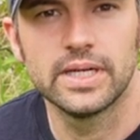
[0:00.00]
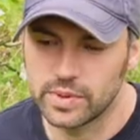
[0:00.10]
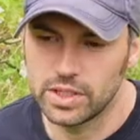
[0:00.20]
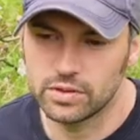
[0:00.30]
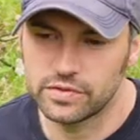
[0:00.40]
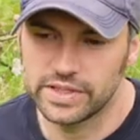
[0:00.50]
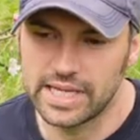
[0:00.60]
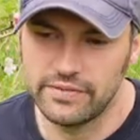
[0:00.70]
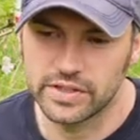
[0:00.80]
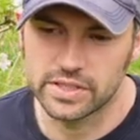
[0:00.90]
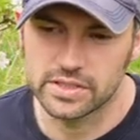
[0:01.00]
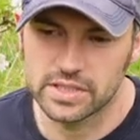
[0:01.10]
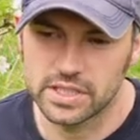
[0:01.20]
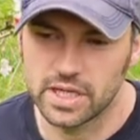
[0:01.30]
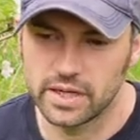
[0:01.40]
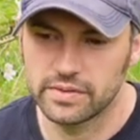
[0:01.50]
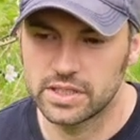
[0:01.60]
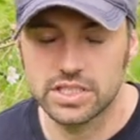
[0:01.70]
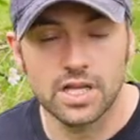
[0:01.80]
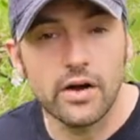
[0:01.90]
And we looked for the evidence, you know,
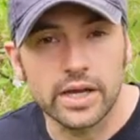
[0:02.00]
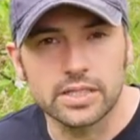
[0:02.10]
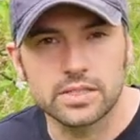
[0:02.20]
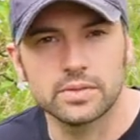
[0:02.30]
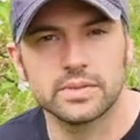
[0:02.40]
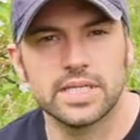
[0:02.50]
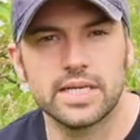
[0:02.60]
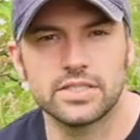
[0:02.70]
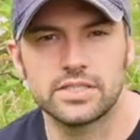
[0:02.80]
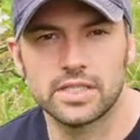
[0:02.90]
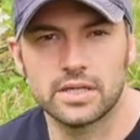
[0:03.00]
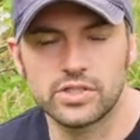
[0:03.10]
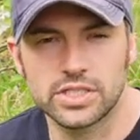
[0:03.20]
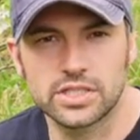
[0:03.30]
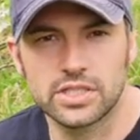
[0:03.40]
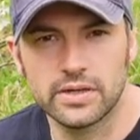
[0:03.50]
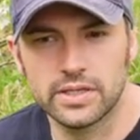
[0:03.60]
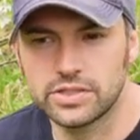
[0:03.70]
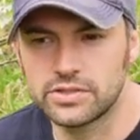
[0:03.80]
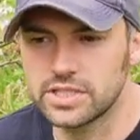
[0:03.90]
the science. We would say, you know, trust the
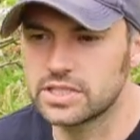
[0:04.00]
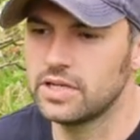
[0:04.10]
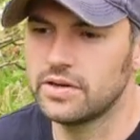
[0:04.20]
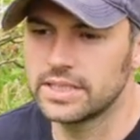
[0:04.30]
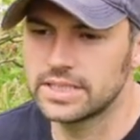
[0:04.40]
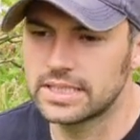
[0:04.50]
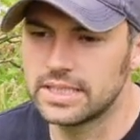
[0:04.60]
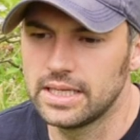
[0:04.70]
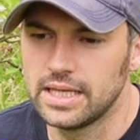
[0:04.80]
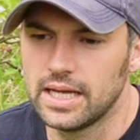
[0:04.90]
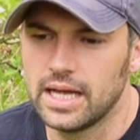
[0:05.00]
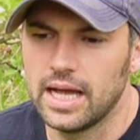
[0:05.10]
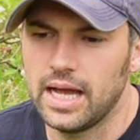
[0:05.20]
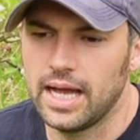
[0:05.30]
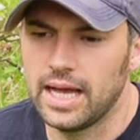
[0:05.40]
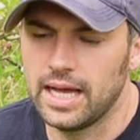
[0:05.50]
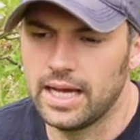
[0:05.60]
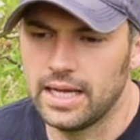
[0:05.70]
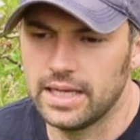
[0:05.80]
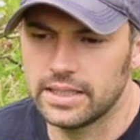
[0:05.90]
science, trust the science.
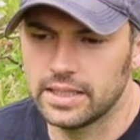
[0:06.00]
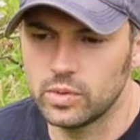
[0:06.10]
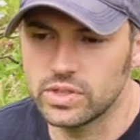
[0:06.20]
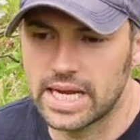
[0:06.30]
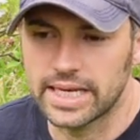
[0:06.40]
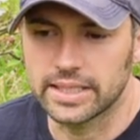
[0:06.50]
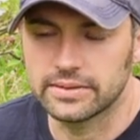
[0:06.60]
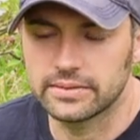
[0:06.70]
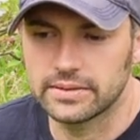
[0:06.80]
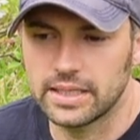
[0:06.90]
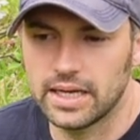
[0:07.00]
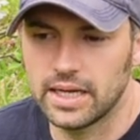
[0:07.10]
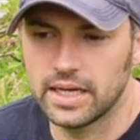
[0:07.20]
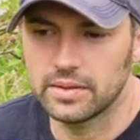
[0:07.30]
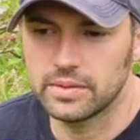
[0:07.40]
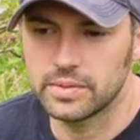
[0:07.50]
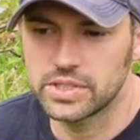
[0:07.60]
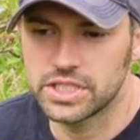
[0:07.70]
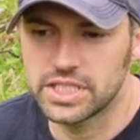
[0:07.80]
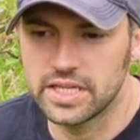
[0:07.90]
Uh, there wasn't any. Uh, there
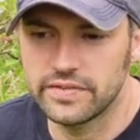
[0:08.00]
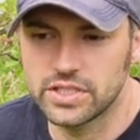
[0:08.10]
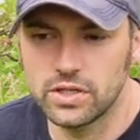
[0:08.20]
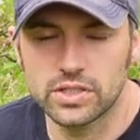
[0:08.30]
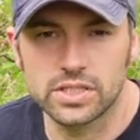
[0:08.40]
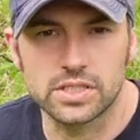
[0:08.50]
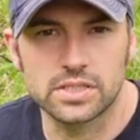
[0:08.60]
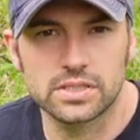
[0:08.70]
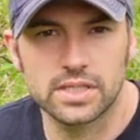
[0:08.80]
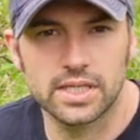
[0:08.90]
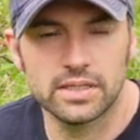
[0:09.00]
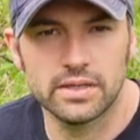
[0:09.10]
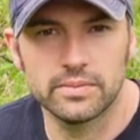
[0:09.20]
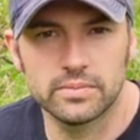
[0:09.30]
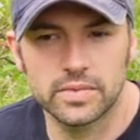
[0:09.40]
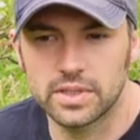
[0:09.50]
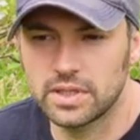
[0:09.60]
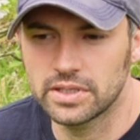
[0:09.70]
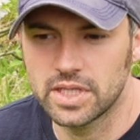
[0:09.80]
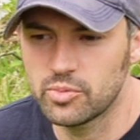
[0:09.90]
was just TV doctors, and I'm
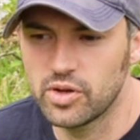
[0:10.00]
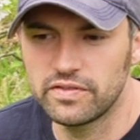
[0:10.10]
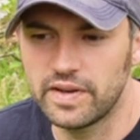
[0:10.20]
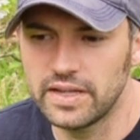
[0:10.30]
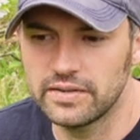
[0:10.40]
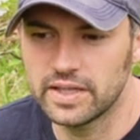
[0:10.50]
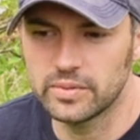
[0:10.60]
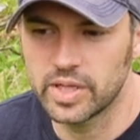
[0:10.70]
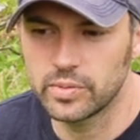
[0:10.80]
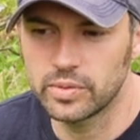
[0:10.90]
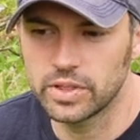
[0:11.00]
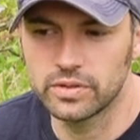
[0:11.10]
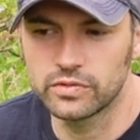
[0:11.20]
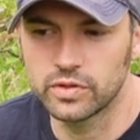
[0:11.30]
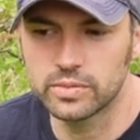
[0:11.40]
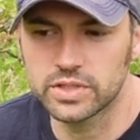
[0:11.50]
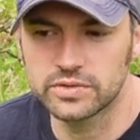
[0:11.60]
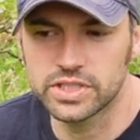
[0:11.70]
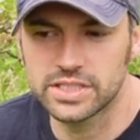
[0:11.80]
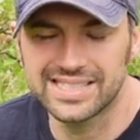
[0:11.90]
I don't put faith in people in uniforms.
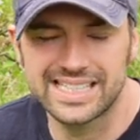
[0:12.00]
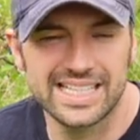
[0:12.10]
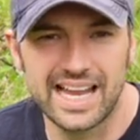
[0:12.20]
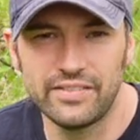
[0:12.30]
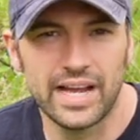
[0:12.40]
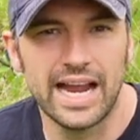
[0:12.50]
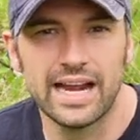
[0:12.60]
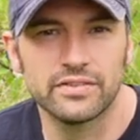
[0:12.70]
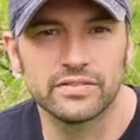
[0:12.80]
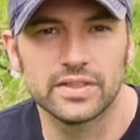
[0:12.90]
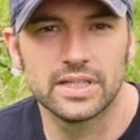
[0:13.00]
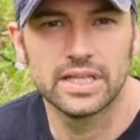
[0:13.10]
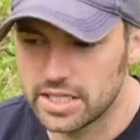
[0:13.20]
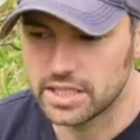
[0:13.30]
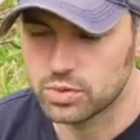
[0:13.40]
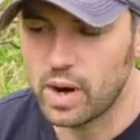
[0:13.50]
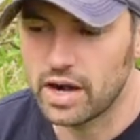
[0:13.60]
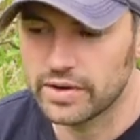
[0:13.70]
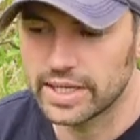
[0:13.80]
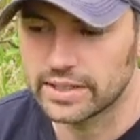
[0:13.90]
I just never have. It's
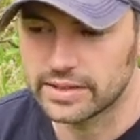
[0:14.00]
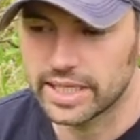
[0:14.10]
worrying.